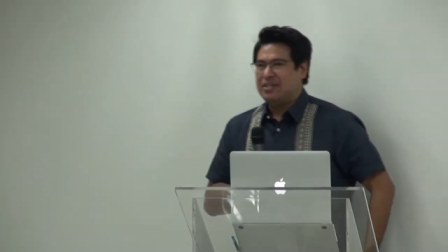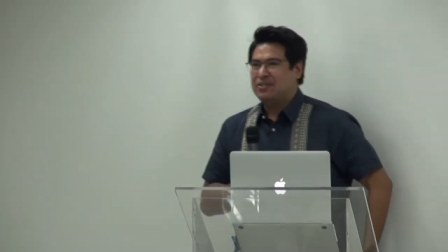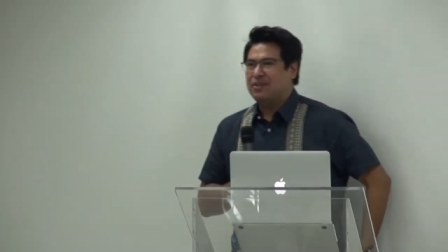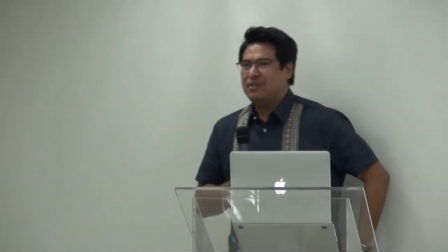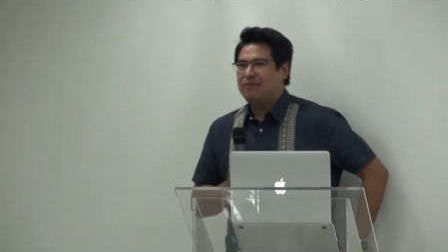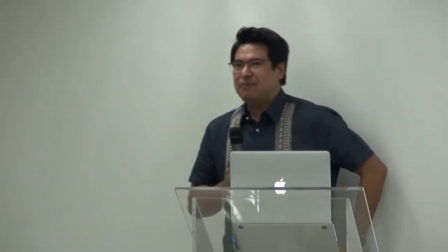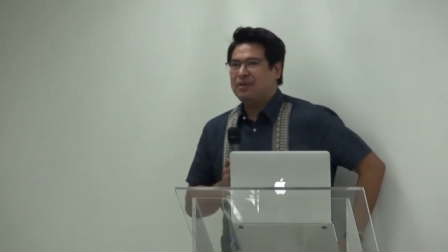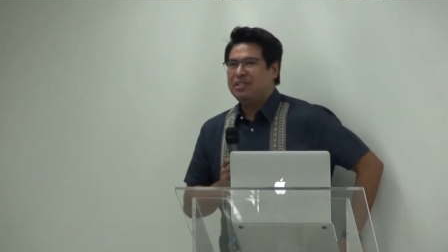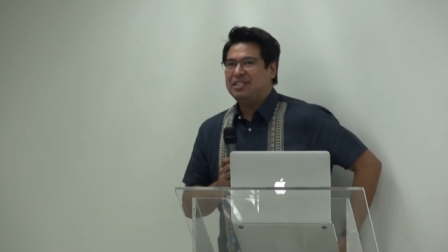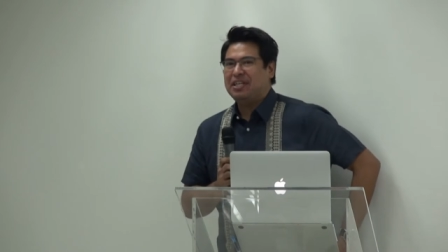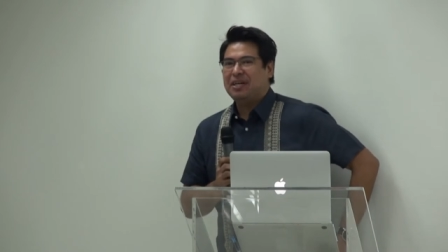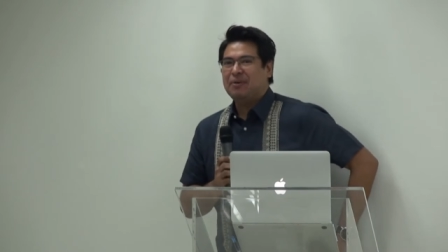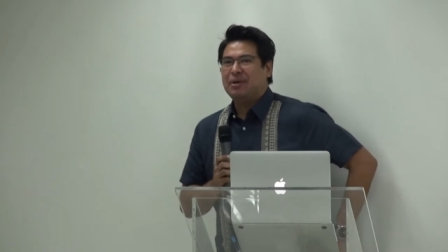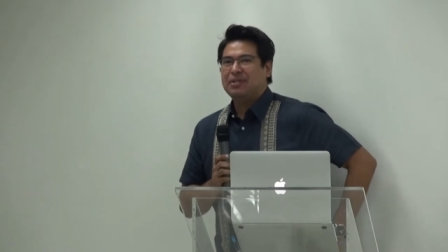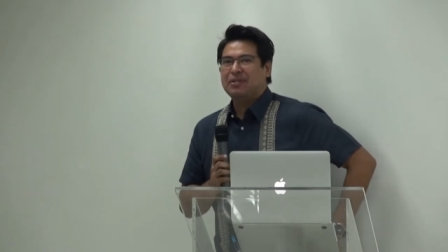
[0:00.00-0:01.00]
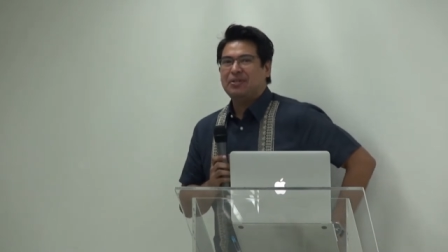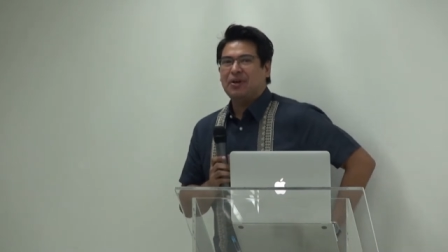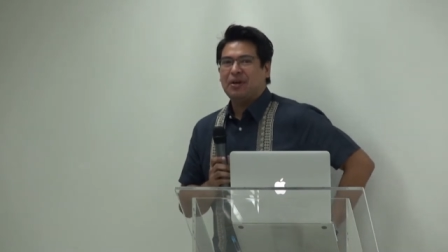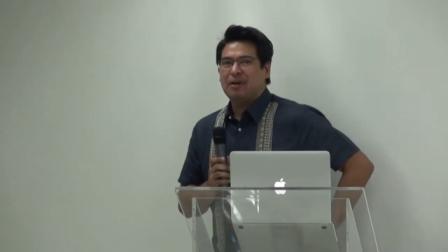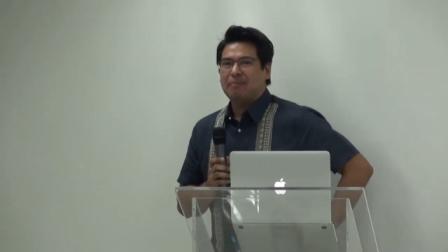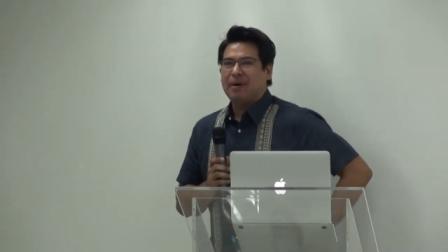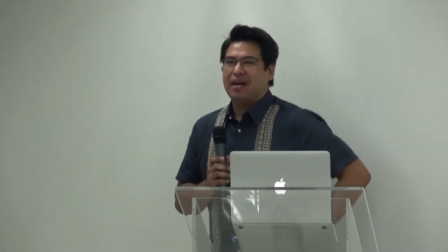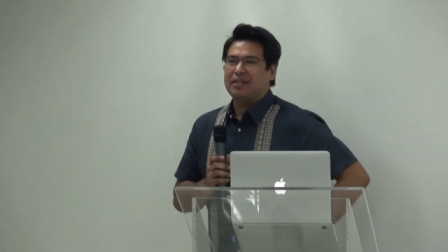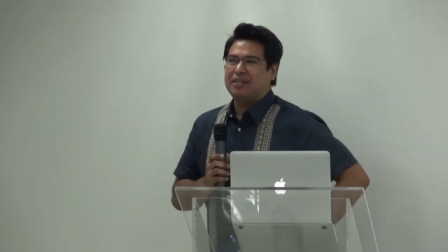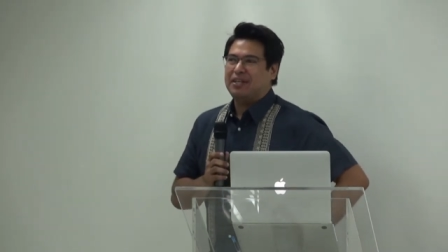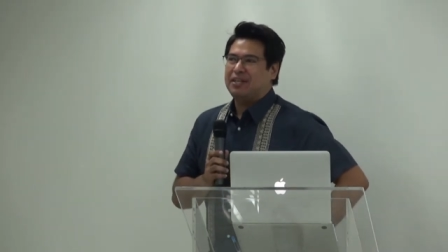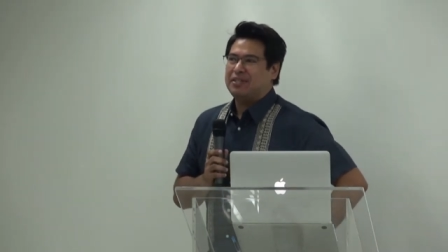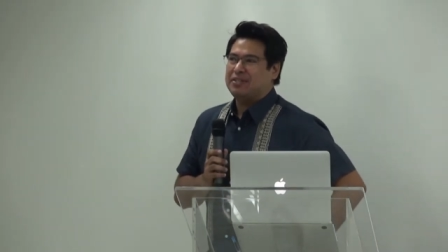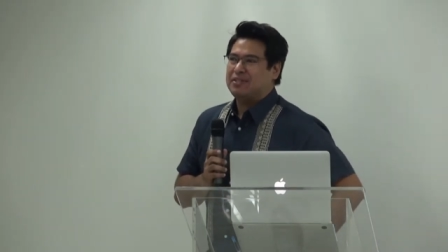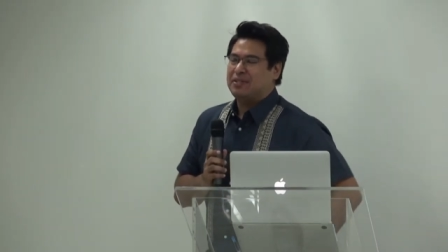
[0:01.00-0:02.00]
So the first thing I want to talk about
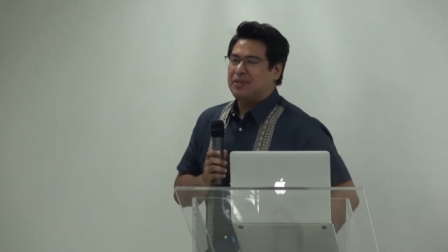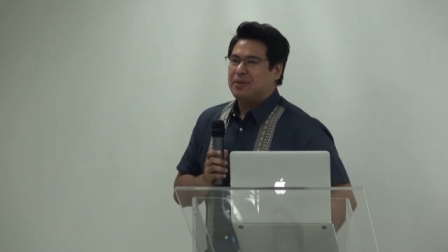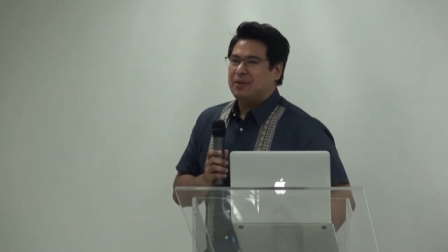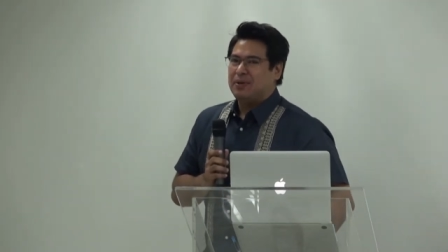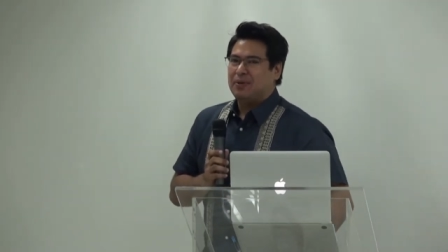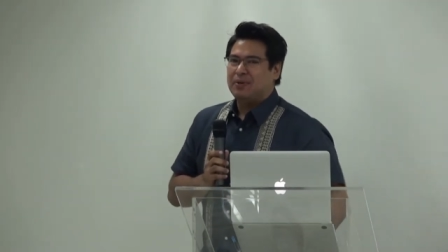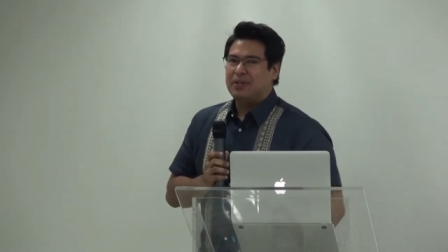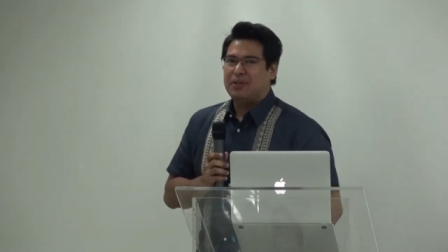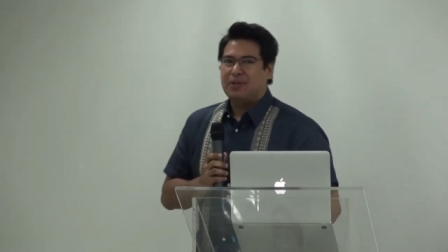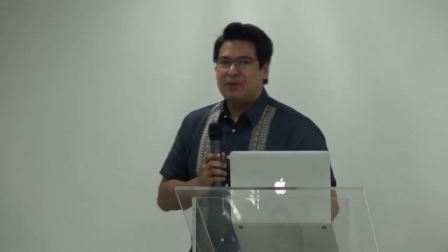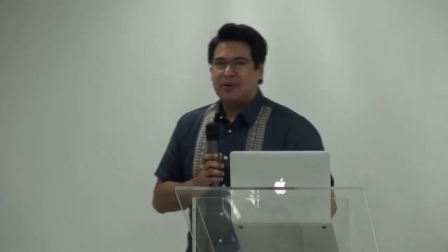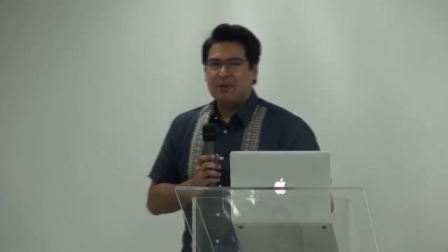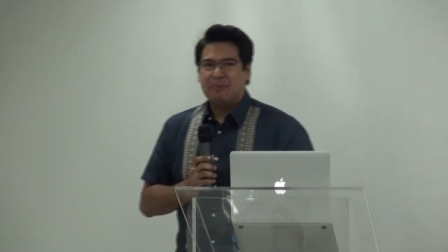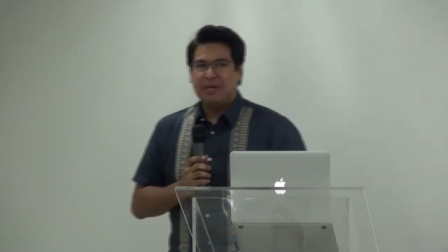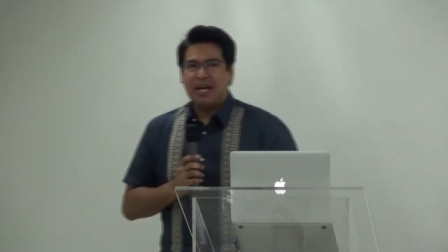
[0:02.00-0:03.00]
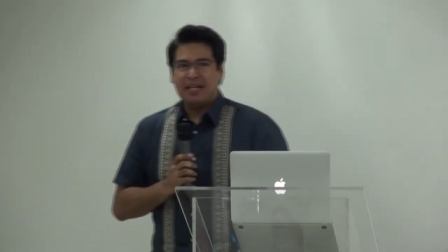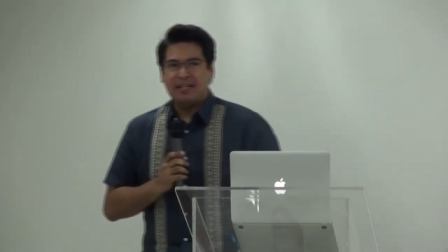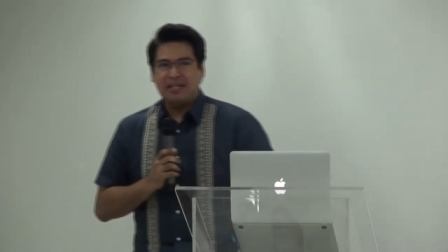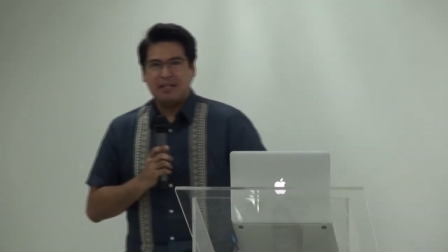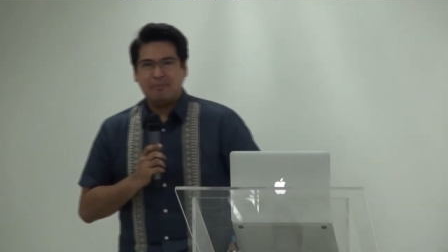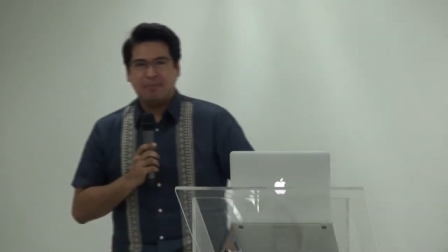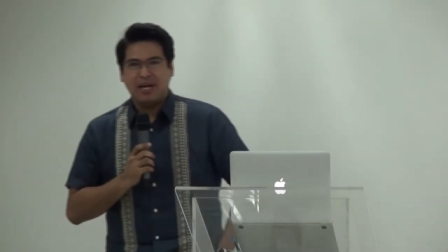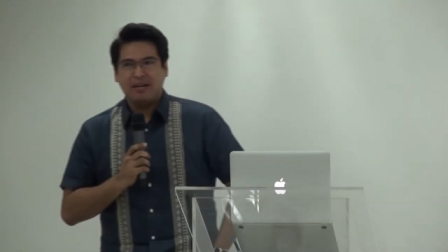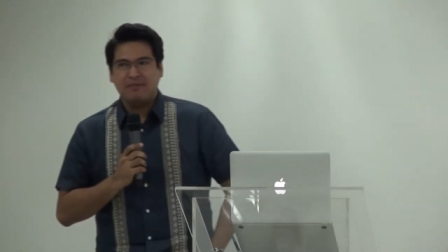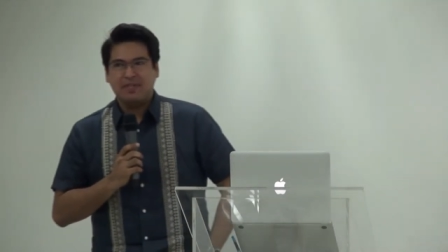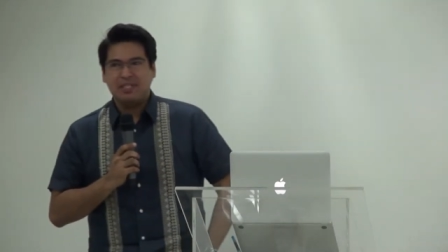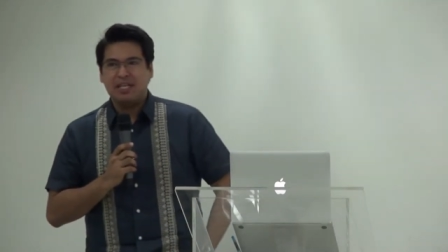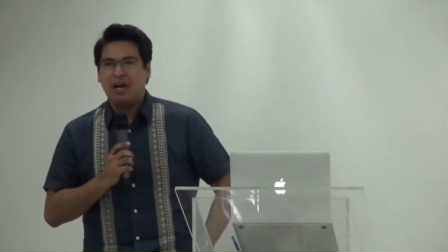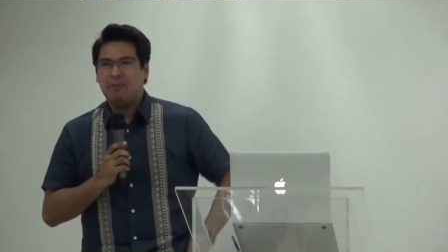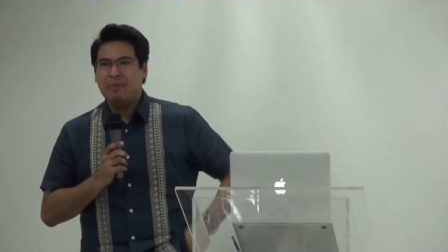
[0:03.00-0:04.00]
is the theory behind data
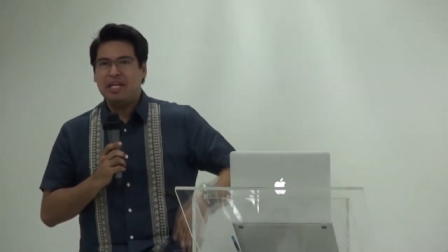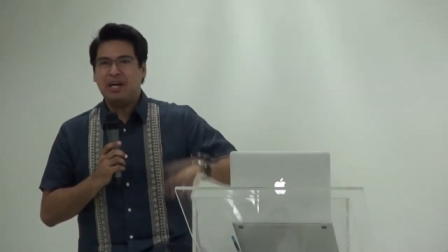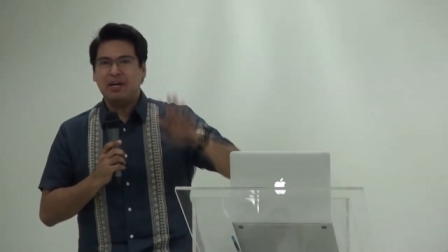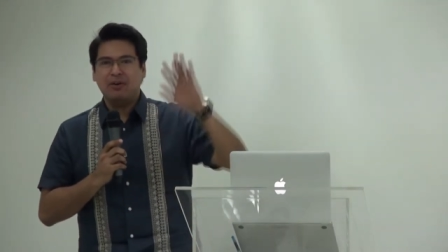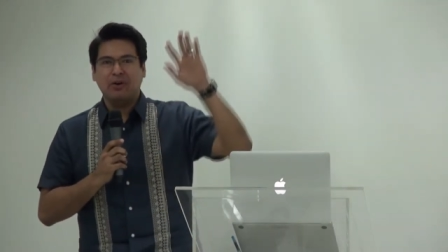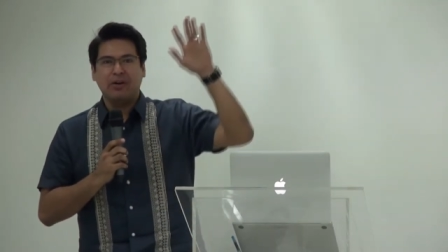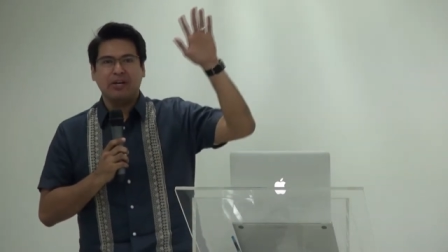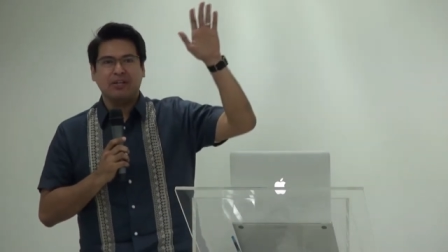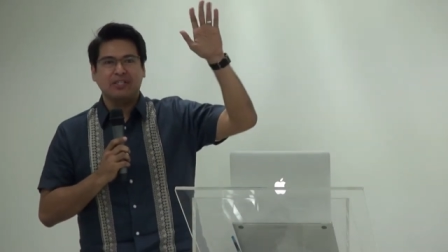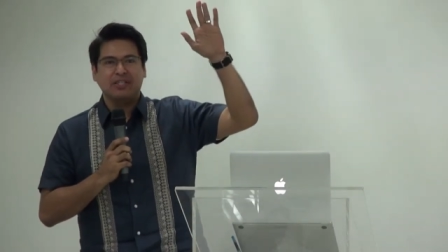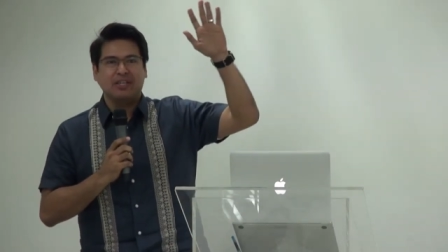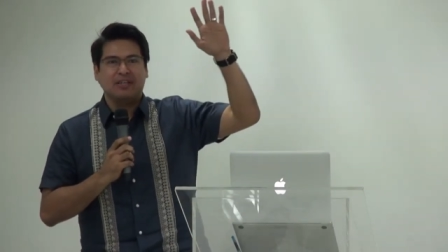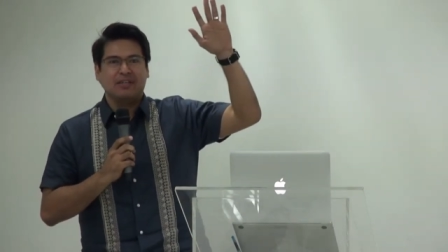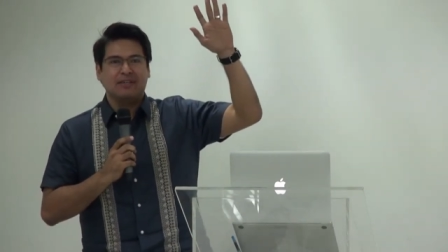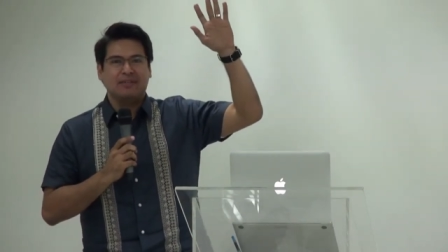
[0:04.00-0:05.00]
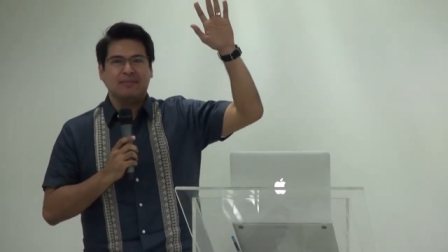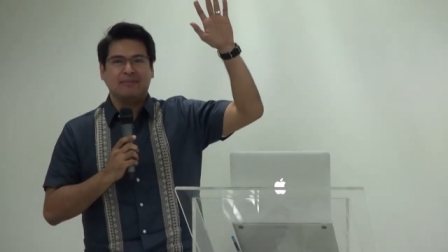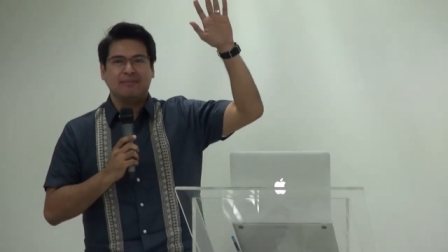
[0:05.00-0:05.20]
privacy. How many are lawyers here?